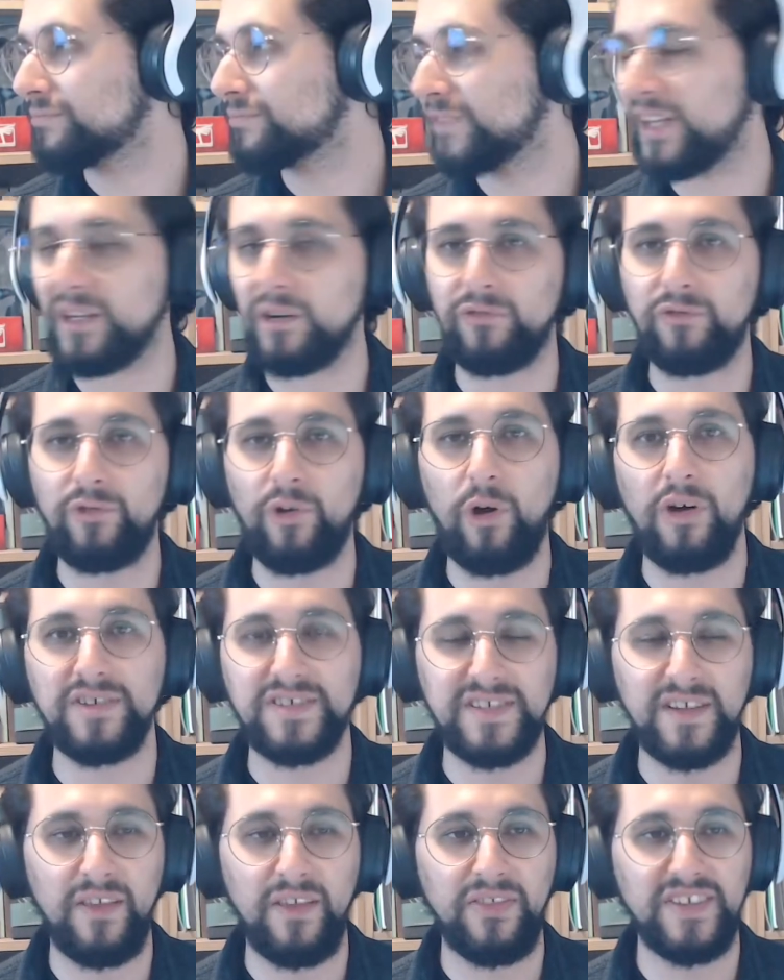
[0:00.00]
And of
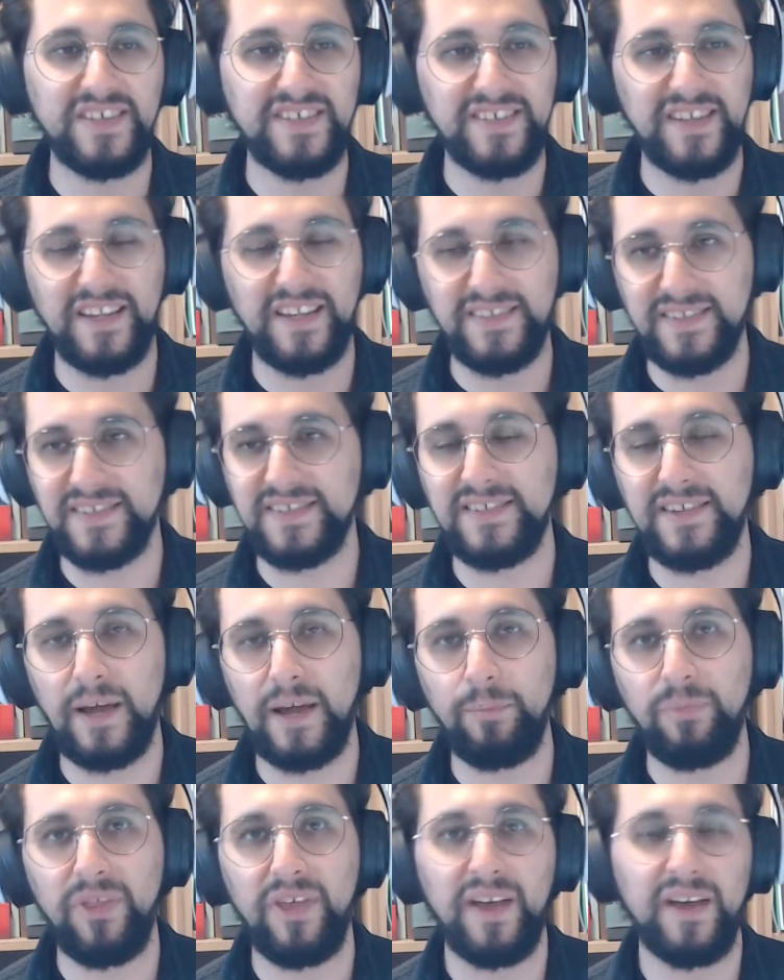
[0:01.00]
course, this doesn't
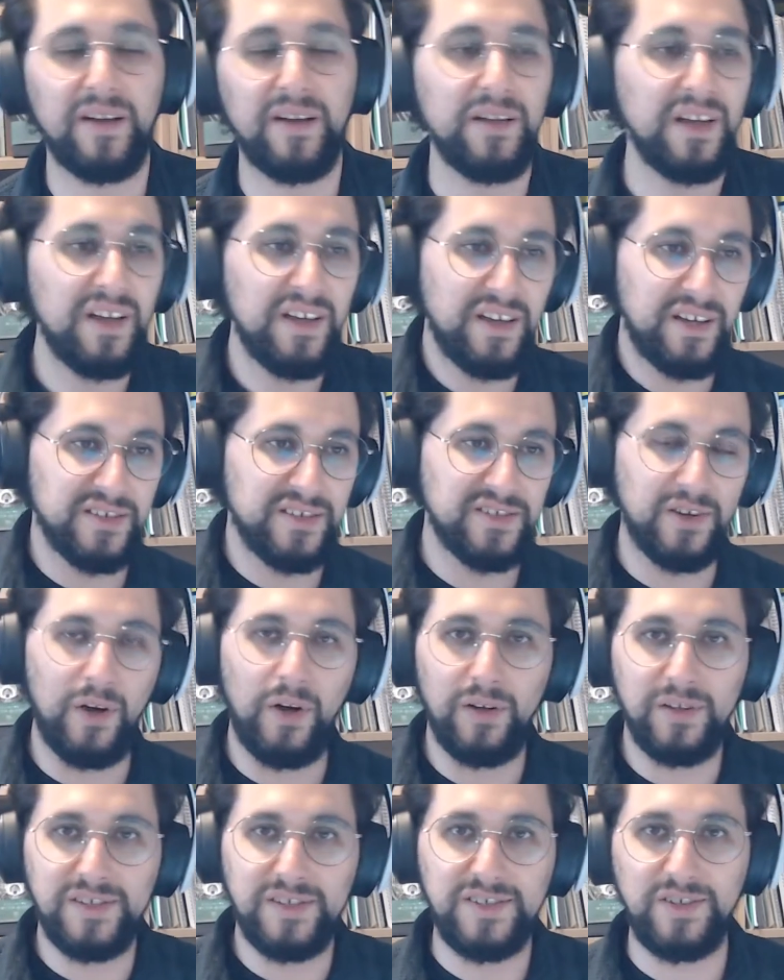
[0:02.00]
stop there. It's
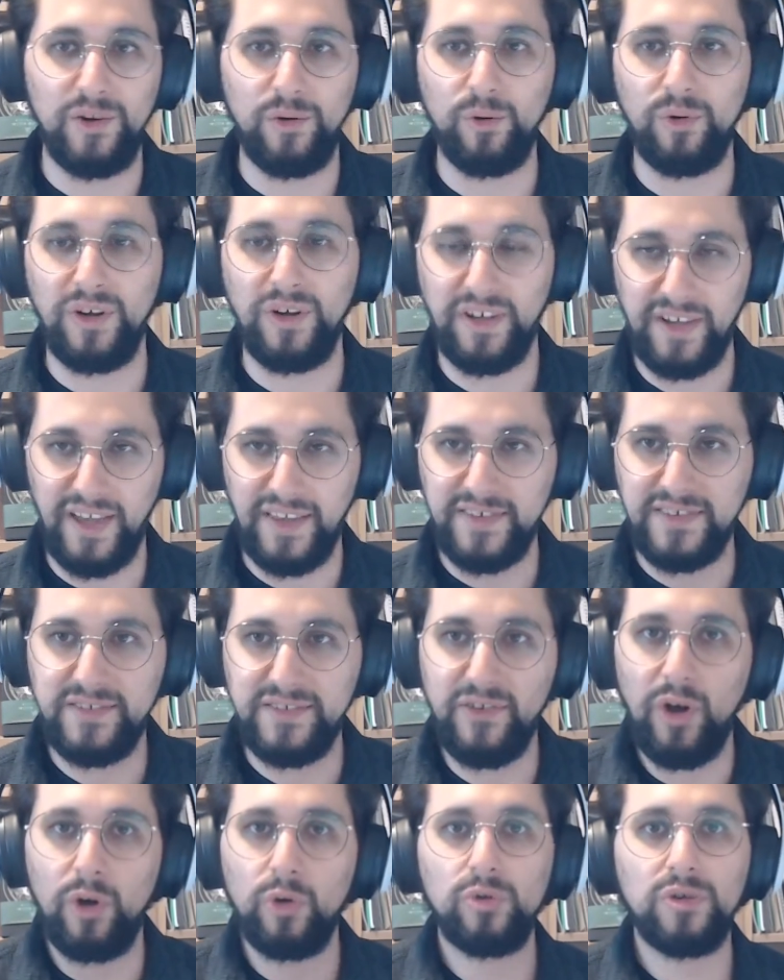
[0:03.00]
also against the
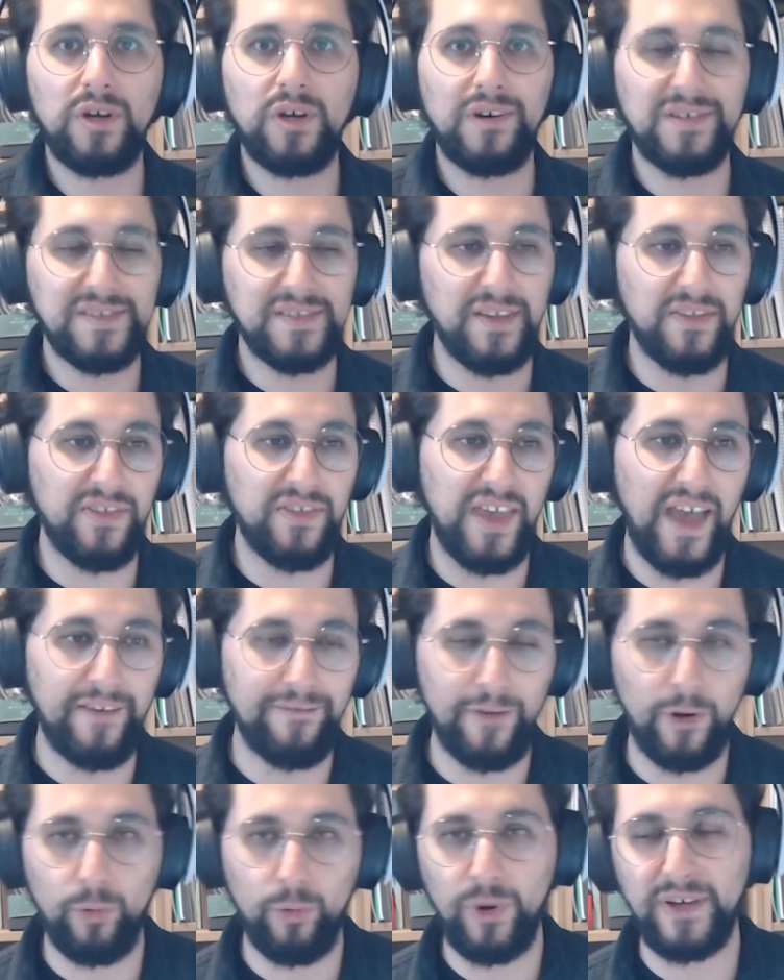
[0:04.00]
ogres and the
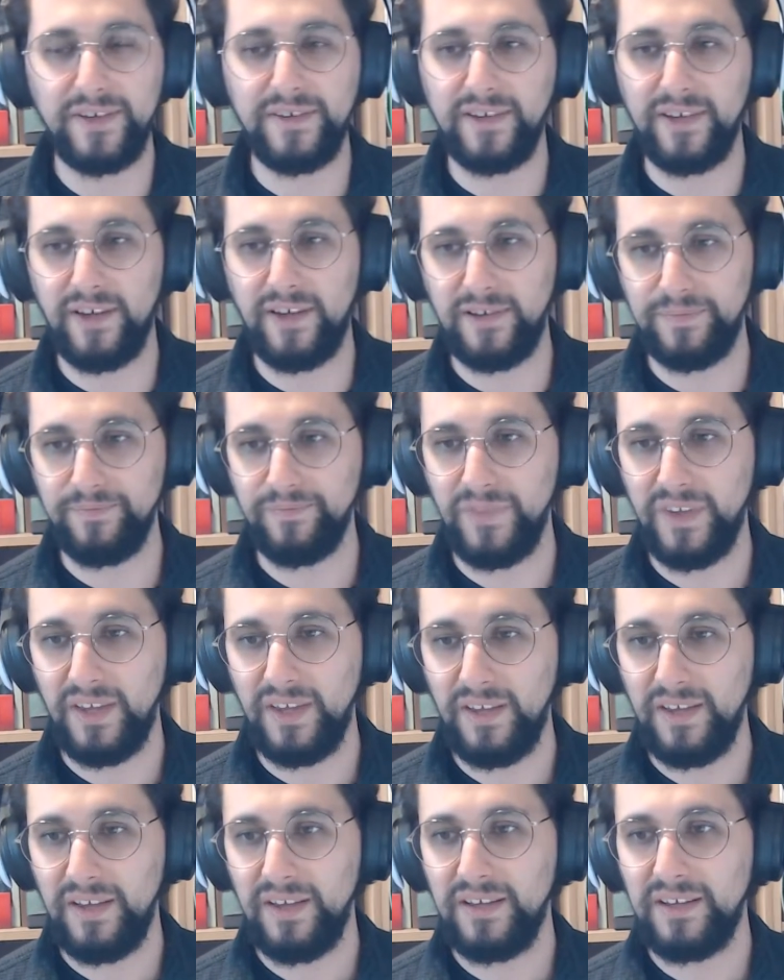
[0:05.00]
Everwinter,
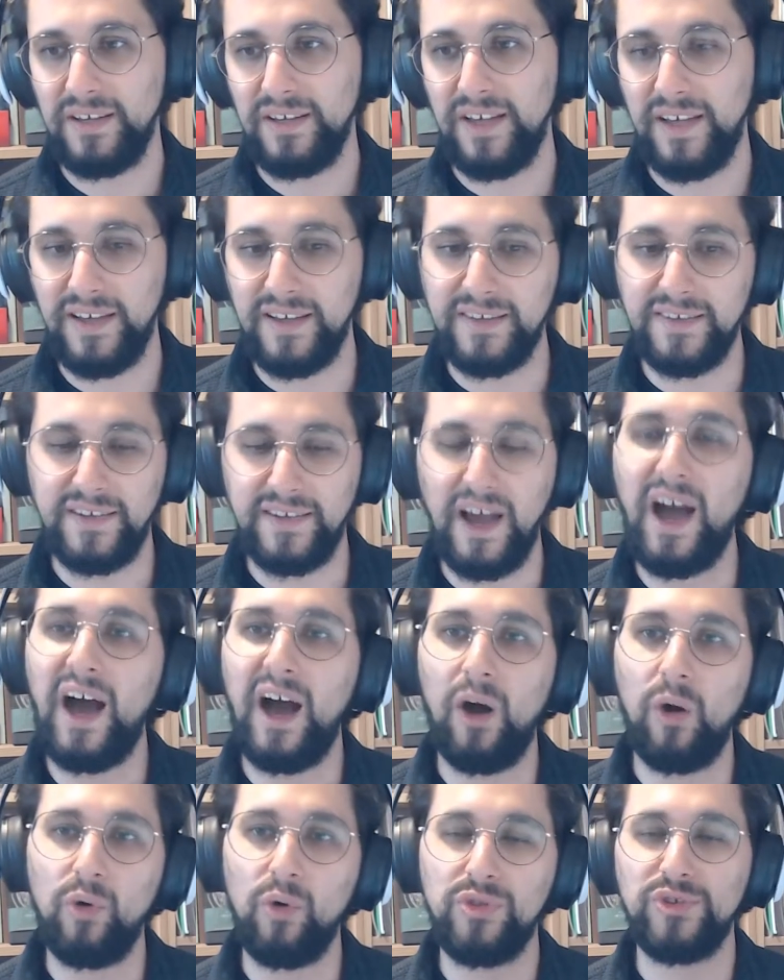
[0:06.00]
and
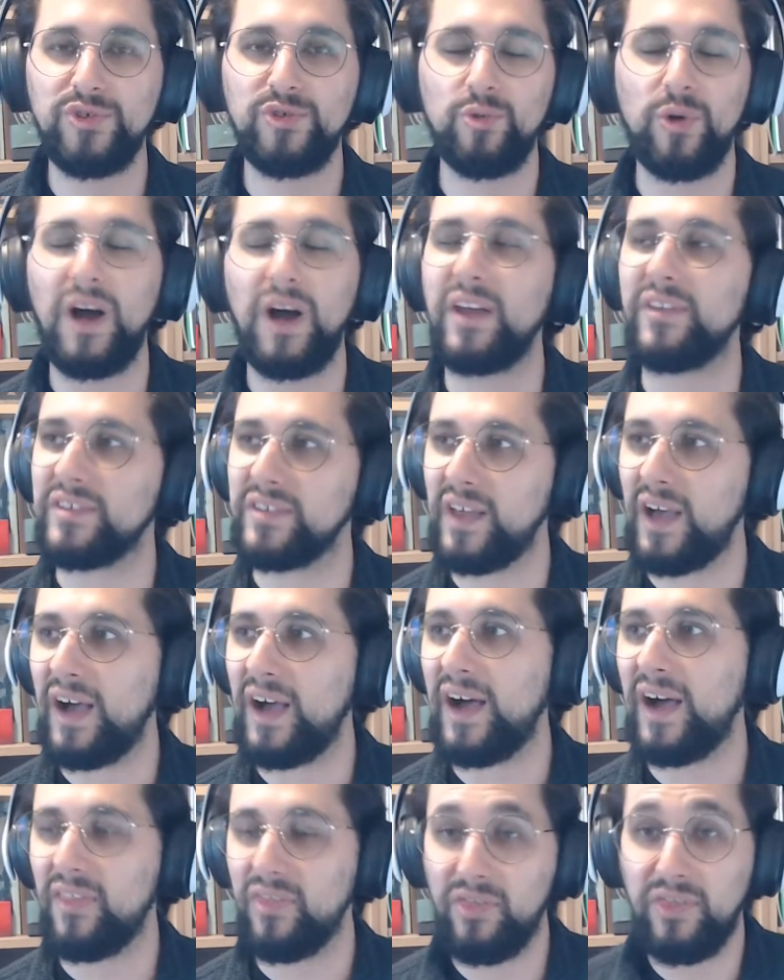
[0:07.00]
how the Duardin
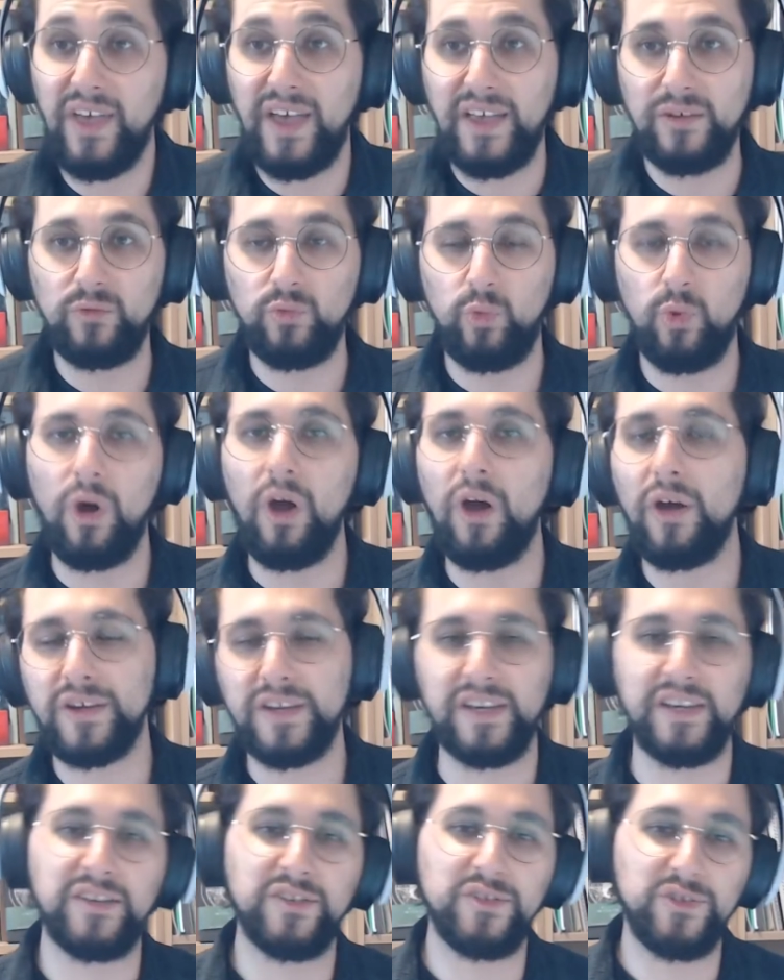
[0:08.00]
are then
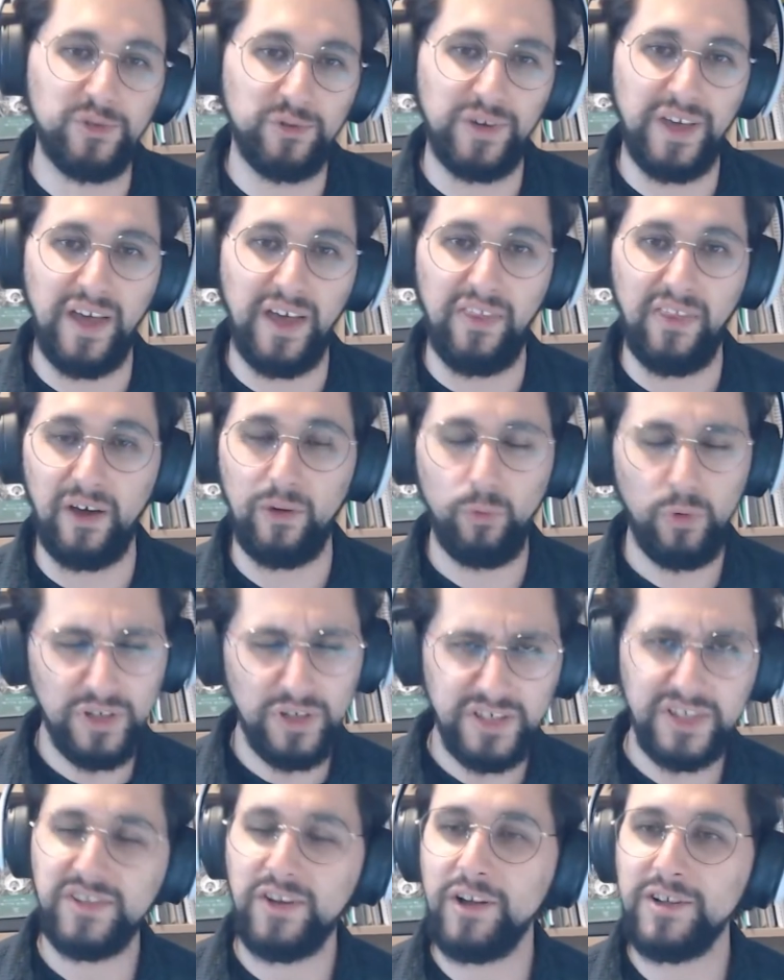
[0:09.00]
working together, which
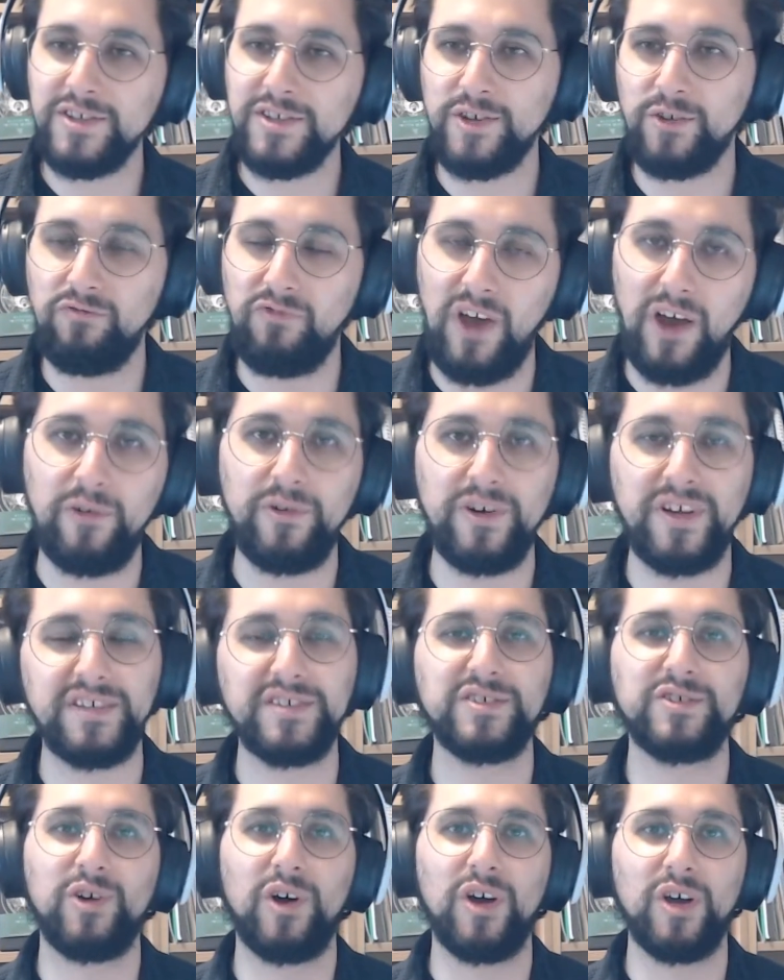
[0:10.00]
is also very
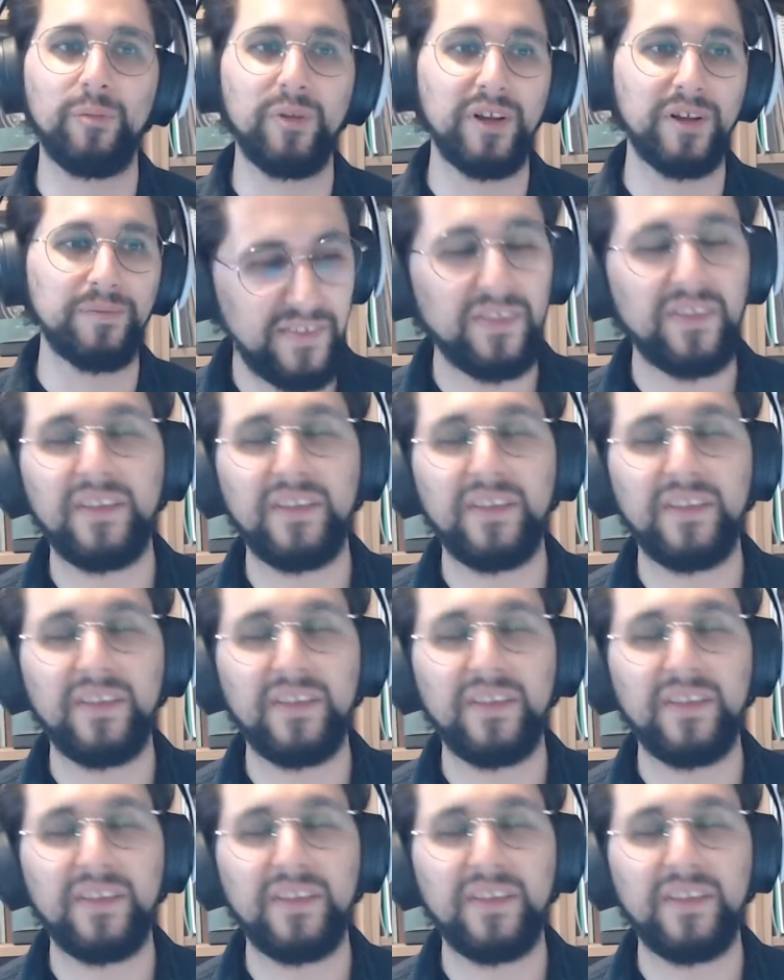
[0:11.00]
enjoyable.